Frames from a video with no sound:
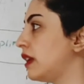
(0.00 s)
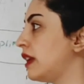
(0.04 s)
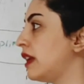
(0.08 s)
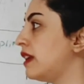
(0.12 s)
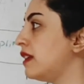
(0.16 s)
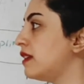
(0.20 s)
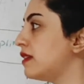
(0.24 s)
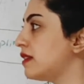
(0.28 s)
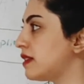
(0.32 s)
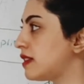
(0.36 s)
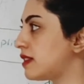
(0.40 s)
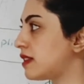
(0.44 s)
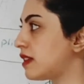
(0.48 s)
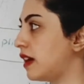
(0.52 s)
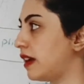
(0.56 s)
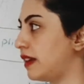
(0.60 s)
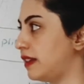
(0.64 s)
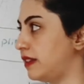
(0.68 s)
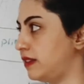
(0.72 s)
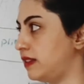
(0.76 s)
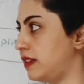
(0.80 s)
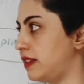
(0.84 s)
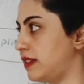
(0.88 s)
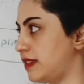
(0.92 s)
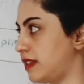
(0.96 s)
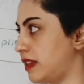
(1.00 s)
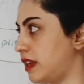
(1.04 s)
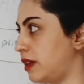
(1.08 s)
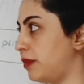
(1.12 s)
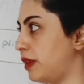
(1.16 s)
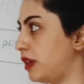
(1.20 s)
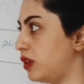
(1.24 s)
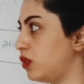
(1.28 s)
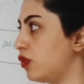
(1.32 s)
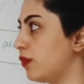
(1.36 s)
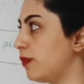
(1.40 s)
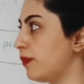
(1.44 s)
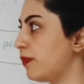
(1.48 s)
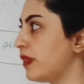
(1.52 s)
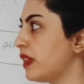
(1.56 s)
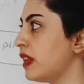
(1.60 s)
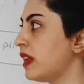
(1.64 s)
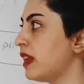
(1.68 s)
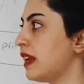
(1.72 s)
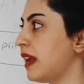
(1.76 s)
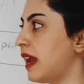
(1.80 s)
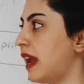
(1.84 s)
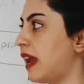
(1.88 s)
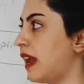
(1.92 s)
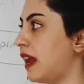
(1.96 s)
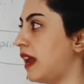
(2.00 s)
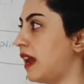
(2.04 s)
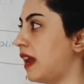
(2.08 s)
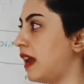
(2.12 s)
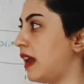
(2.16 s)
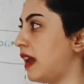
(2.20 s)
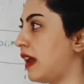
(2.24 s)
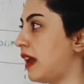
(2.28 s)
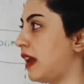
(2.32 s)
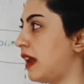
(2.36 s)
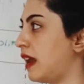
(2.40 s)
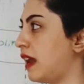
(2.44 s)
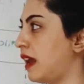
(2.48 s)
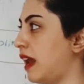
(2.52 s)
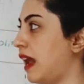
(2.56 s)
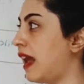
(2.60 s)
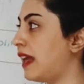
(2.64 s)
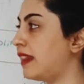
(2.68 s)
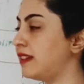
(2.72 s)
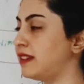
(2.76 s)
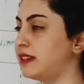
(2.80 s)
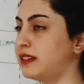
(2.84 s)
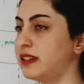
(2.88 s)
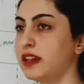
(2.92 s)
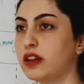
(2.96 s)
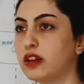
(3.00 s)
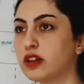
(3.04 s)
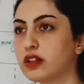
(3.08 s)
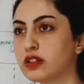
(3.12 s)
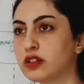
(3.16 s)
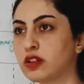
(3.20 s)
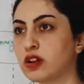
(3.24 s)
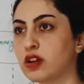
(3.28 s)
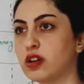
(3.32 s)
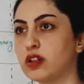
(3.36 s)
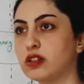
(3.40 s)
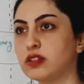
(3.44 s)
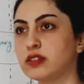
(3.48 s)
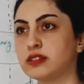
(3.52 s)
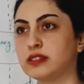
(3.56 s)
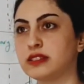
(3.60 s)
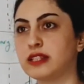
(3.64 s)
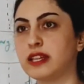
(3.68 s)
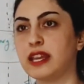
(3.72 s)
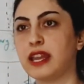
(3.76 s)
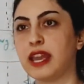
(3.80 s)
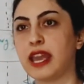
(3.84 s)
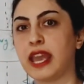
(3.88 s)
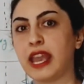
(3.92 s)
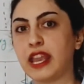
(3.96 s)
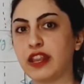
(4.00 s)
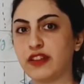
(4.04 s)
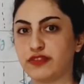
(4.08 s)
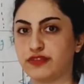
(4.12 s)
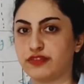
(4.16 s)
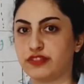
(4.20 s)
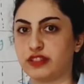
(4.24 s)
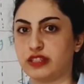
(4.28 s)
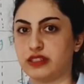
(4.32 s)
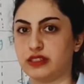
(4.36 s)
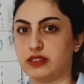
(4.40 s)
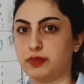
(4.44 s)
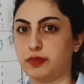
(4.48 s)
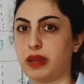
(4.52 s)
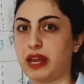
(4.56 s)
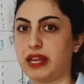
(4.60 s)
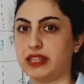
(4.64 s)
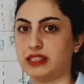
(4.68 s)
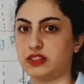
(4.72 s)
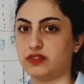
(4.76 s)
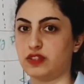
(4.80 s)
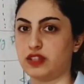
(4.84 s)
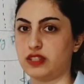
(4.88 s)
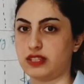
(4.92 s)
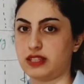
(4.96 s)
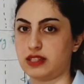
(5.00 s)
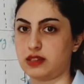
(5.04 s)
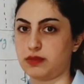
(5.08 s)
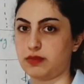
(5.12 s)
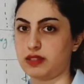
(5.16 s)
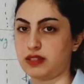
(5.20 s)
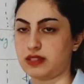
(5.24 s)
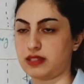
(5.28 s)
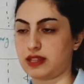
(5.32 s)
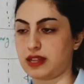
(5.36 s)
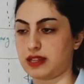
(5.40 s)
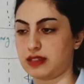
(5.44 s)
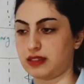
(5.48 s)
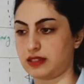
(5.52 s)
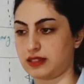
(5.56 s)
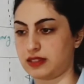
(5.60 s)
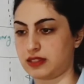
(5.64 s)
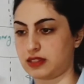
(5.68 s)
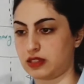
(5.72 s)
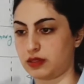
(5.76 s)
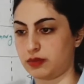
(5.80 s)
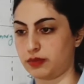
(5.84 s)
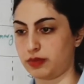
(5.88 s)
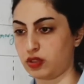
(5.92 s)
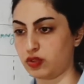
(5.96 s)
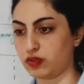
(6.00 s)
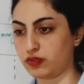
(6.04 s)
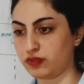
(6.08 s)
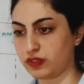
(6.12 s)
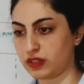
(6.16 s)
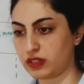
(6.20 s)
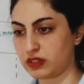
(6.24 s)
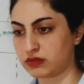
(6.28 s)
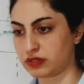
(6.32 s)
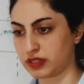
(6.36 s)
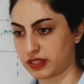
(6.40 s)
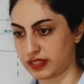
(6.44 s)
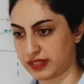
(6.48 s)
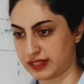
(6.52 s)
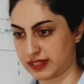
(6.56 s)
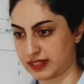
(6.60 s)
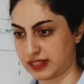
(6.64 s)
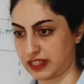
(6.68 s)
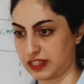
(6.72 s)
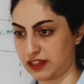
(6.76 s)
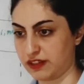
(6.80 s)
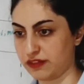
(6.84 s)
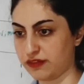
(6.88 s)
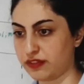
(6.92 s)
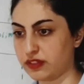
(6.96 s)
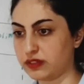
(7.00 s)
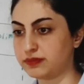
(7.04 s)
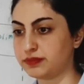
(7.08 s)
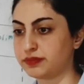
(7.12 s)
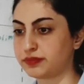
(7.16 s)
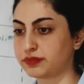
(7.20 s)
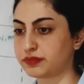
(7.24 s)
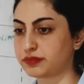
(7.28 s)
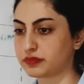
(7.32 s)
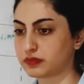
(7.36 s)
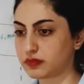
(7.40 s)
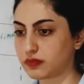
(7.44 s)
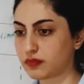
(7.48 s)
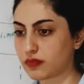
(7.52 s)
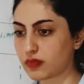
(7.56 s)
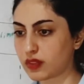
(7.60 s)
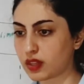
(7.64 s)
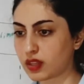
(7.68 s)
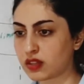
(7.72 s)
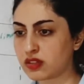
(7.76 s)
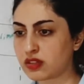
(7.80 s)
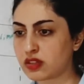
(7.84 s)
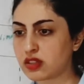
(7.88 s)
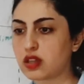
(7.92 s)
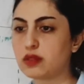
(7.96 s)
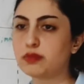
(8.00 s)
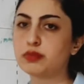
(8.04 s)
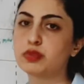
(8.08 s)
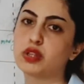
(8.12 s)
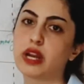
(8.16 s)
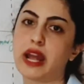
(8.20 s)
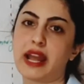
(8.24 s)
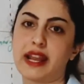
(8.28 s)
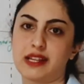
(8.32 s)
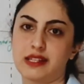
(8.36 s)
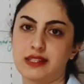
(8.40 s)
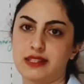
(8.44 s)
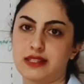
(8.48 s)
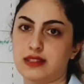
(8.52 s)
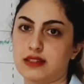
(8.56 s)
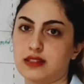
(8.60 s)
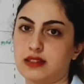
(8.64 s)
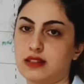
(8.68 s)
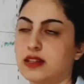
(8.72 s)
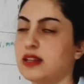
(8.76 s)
inside the cerebellum, and they are called the afferent pathways. It means that the cerebellum will receive some tracts.